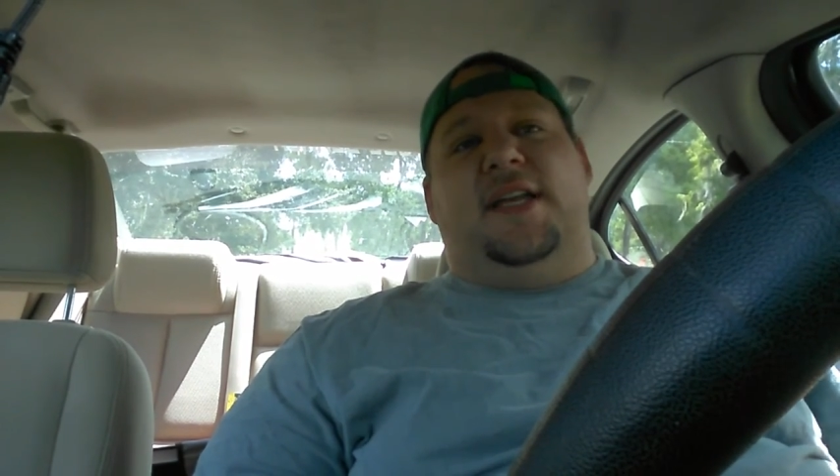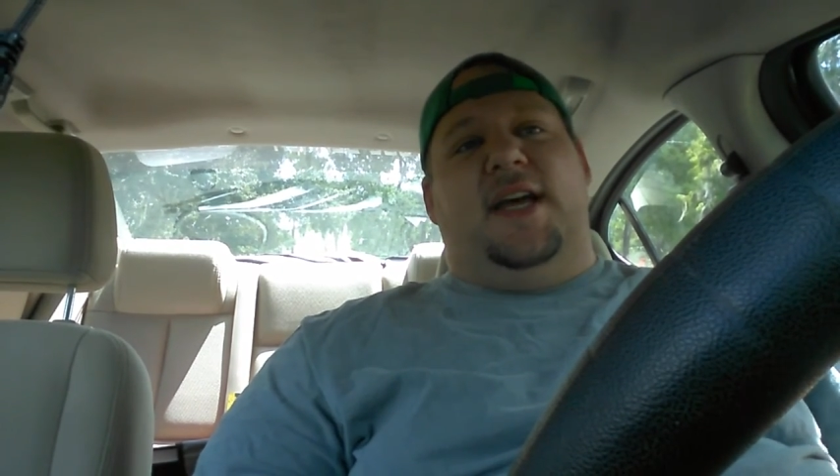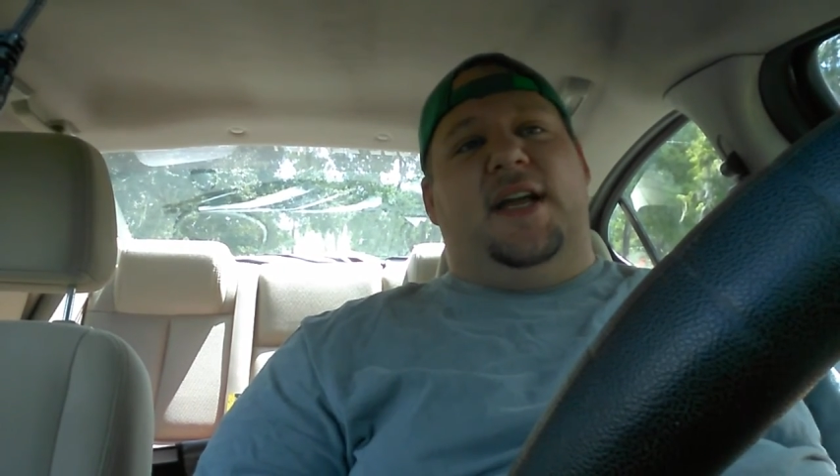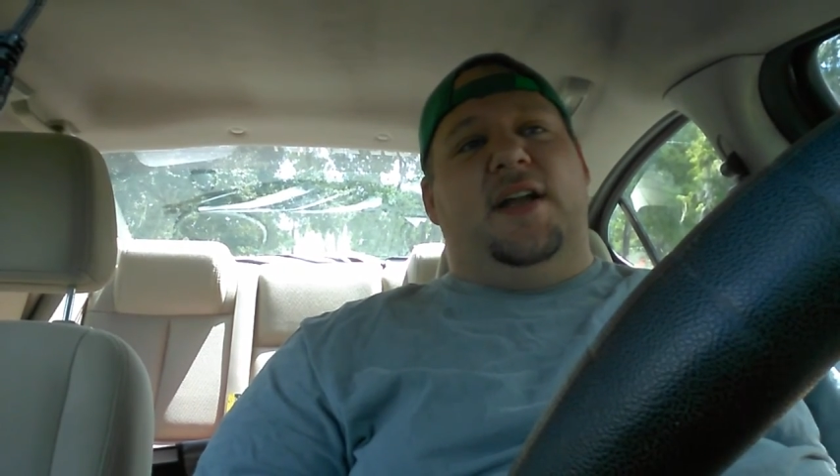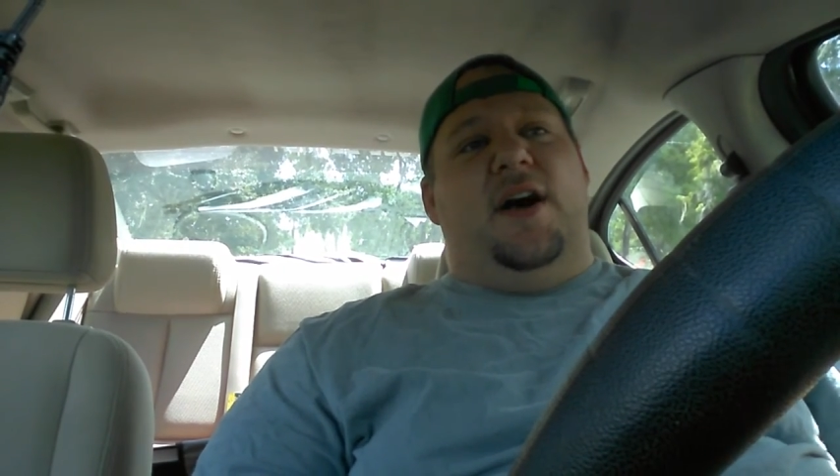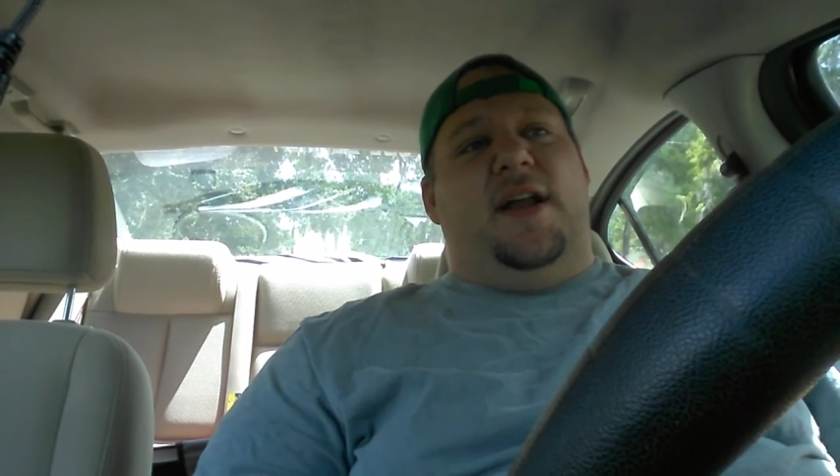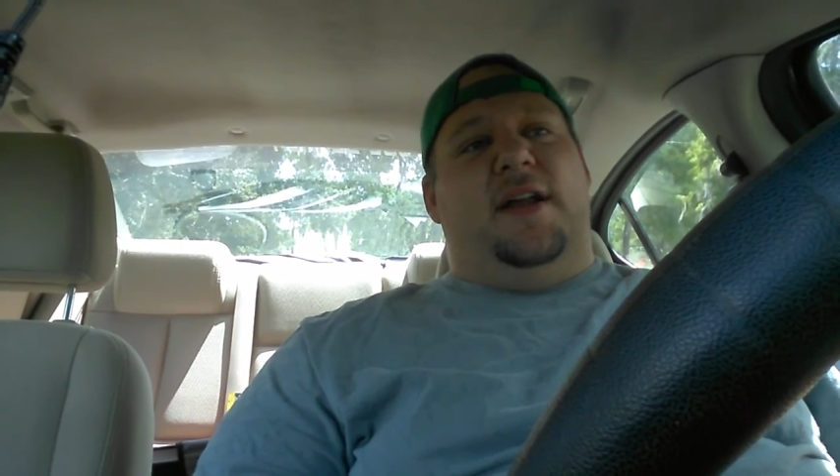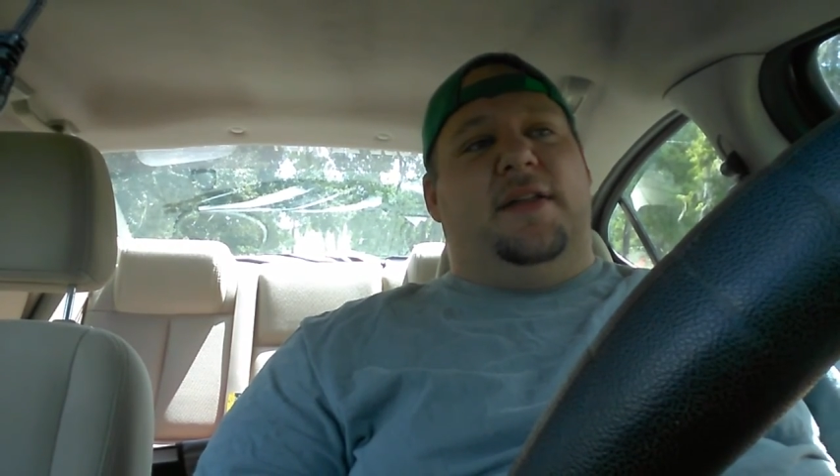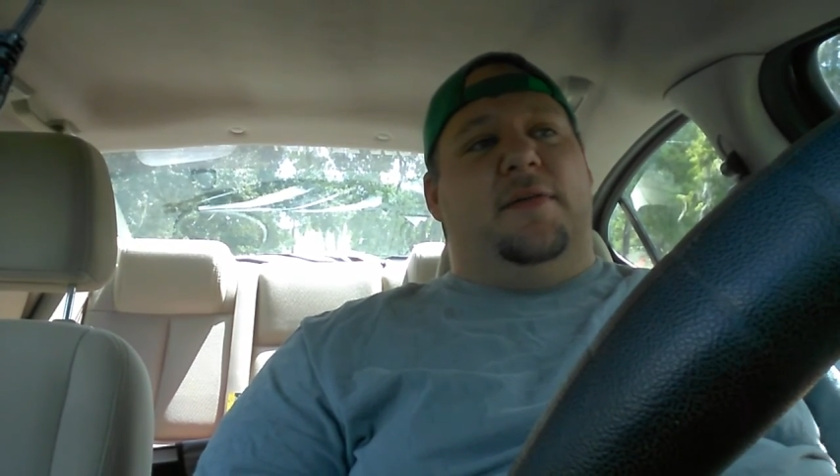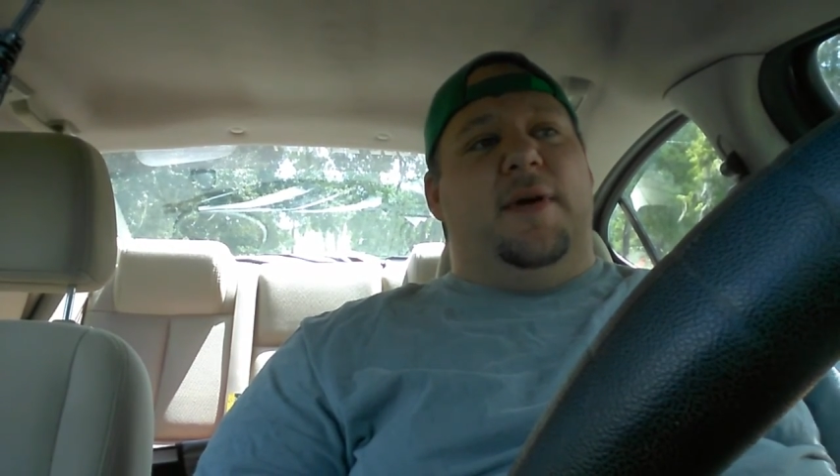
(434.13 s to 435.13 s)
kind of gone
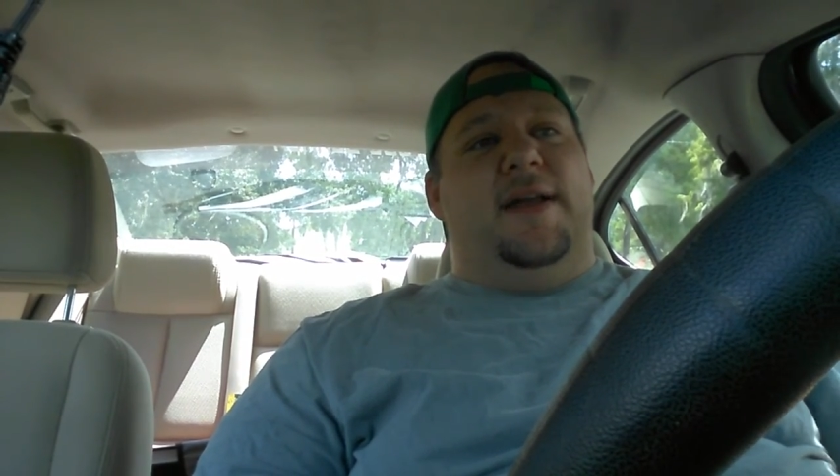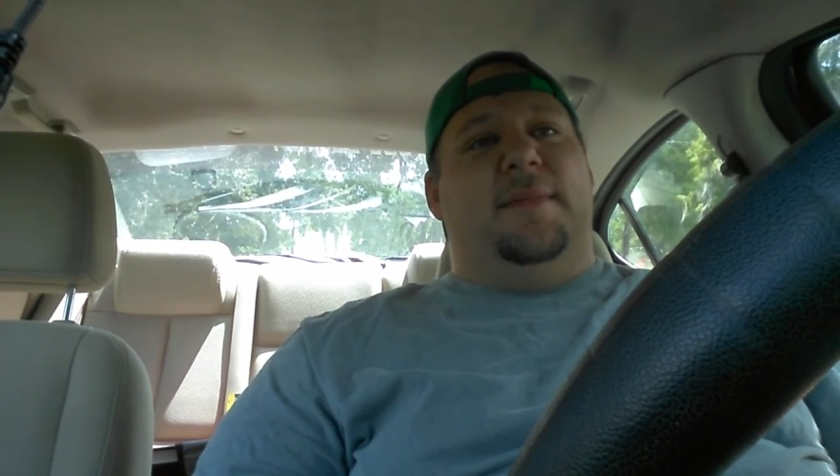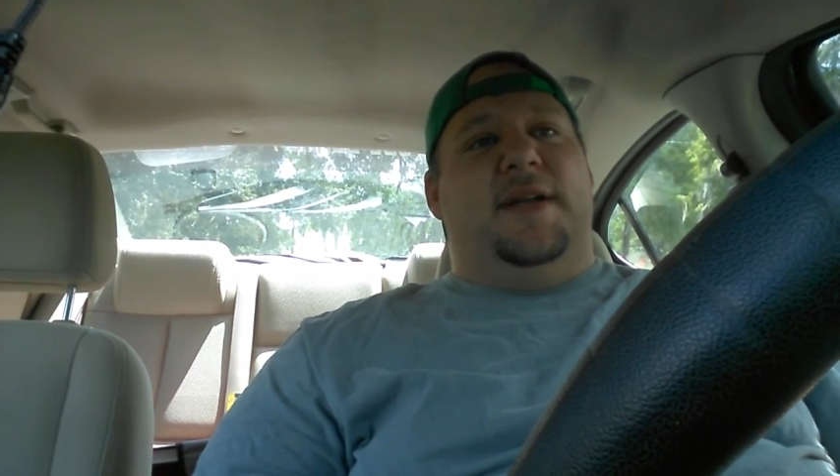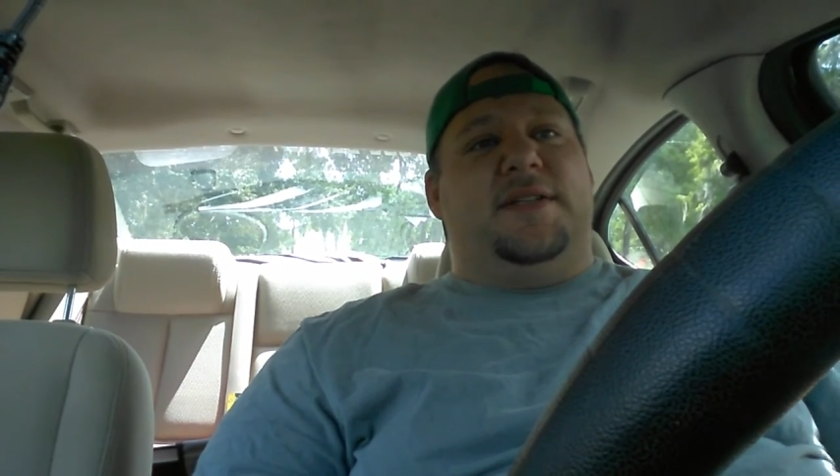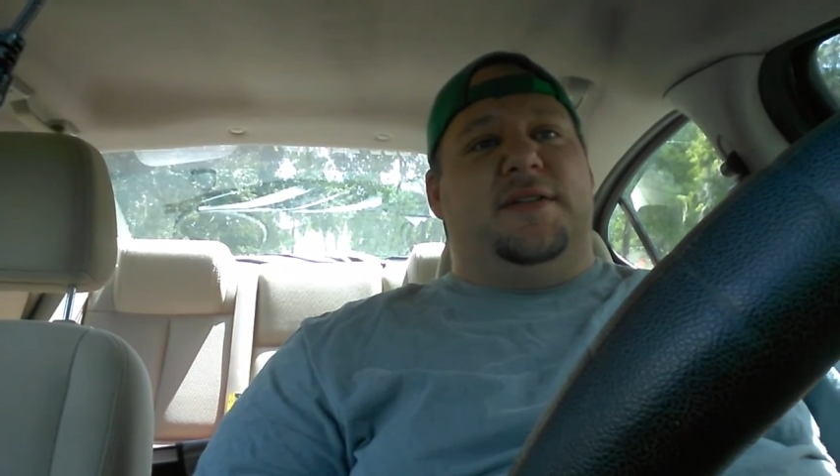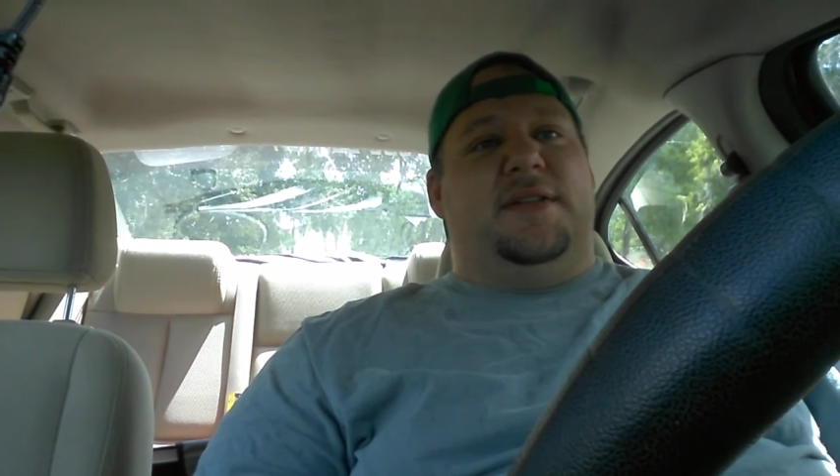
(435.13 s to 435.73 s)
out of their way to make sure